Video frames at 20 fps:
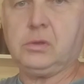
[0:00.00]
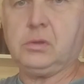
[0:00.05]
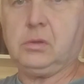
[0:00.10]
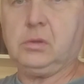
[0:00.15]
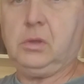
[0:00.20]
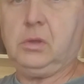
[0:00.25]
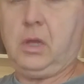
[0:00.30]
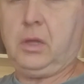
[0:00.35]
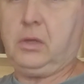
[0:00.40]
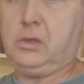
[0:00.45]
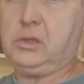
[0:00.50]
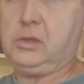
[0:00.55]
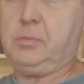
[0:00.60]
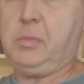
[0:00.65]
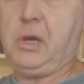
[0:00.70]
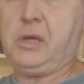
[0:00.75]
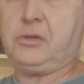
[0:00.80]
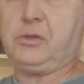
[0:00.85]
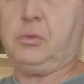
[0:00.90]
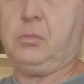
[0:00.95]
Another
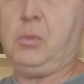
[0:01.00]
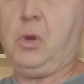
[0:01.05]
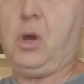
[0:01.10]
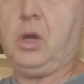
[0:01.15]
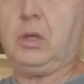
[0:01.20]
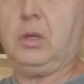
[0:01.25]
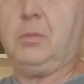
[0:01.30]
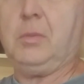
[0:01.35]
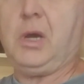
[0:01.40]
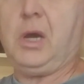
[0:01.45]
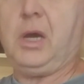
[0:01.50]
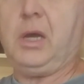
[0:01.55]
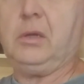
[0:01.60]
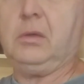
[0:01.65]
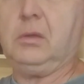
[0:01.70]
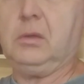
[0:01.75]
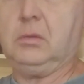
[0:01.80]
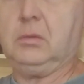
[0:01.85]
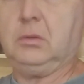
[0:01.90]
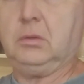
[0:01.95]
special bottle of mine.
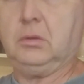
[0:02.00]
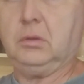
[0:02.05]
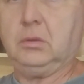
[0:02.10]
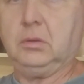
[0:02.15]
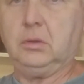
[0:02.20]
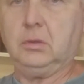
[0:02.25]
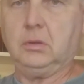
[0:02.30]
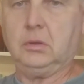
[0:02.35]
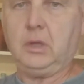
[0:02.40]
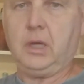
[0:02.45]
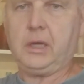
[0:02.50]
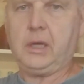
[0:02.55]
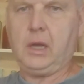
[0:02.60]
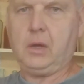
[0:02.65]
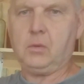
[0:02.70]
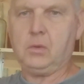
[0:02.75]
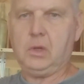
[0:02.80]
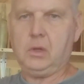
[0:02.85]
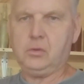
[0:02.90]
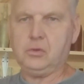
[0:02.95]
I got
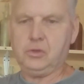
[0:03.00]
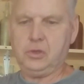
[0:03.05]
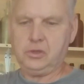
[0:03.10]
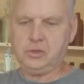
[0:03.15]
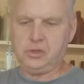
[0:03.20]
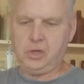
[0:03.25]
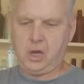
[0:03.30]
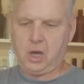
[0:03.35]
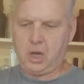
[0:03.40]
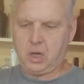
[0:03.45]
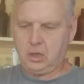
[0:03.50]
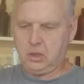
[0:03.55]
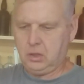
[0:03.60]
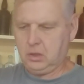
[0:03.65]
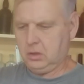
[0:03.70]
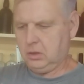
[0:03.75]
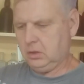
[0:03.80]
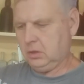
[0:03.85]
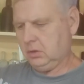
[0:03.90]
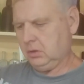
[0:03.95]
when I was just young.
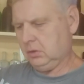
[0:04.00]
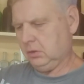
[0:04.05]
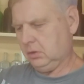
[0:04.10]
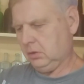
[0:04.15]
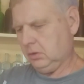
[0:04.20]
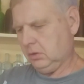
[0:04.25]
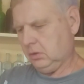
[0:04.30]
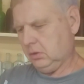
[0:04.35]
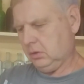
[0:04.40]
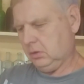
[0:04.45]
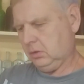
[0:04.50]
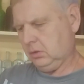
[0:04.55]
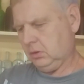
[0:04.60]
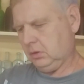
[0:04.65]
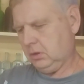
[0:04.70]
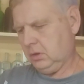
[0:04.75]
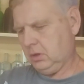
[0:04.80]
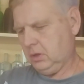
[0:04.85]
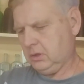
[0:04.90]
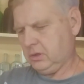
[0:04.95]

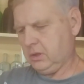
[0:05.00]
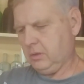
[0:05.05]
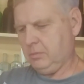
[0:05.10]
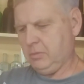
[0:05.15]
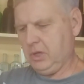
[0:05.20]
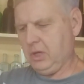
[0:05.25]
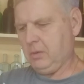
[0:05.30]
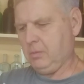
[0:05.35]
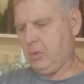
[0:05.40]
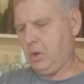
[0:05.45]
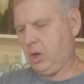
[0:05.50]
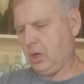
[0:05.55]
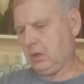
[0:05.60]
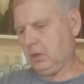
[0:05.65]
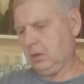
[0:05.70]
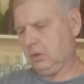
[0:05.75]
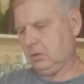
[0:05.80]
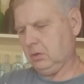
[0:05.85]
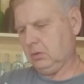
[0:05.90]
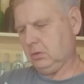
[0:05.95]
It's a beer bottle.
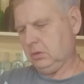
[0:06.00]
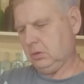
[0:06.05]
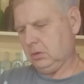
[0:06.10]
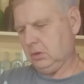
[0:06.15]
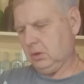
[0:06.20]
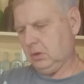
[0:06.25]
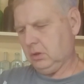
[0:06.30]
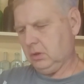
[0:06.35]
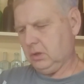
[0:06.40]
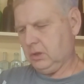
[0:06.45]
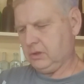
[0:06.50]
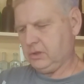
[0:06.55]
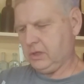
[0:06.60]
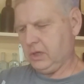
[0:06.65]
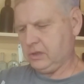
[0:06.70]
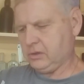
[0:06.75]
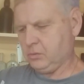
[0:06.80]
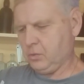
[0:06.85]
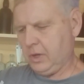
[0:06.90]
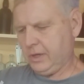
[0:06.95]
It
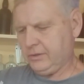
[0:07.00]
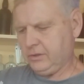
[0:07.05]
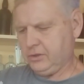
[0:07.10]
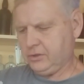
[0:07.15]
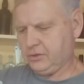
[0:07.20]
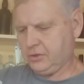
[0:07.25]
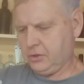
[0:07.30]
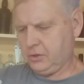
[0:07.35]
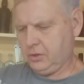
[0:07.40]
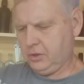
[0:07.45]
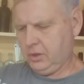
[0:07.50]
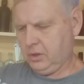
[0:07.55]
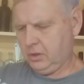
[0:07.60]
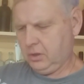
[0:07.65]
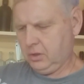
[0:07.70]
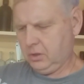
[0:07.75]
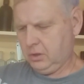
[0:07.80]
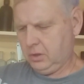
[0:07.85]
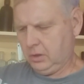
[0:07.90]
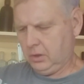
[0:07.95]
says registered
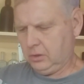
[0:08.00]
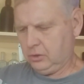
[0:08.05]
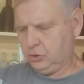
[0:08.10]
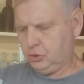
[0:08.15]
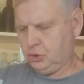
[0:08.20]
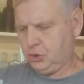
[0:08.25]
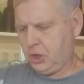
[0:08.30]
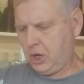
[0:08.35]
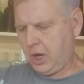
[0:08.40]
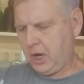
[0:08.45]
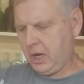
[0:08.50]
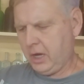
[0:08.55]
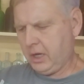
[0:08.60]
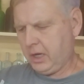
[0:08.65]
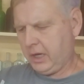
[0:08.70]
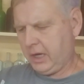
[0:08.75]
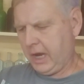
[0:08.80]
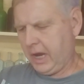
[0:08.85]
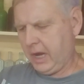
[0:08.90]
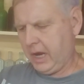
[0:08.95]
J.
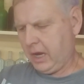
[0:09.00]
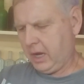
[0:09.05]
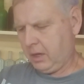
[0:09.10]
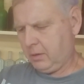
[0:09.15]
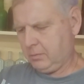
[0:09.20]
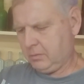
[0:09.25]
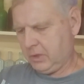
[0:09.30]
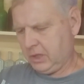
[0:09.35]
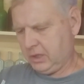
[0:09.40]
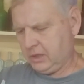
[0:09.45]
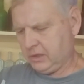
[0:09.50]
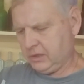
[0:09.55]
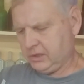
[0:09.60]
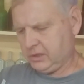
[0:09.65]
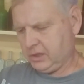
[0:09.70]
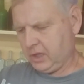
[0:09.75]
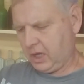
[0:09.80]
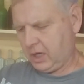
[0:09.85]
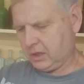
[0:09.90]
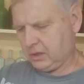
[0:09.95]
Gam and
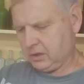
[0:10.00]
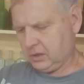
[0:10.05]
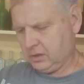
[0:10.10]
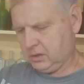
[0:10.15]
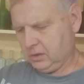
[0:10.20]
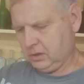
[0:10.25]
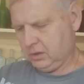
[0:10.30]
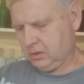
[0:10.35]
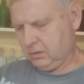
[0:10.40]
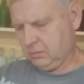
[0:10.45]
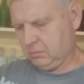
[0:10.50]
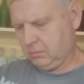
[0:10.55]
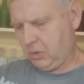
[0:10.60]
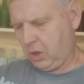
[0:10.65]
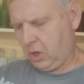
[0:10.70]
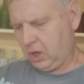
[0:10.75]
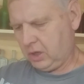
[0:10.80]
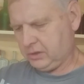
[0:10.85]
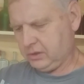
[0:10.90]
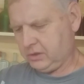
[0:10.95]
Son,
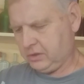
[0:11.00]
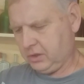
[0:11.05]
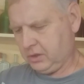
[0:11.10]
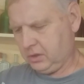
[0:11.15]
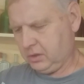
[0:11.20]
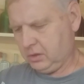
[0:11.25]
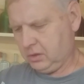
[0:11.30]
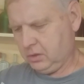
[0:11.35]
Boston.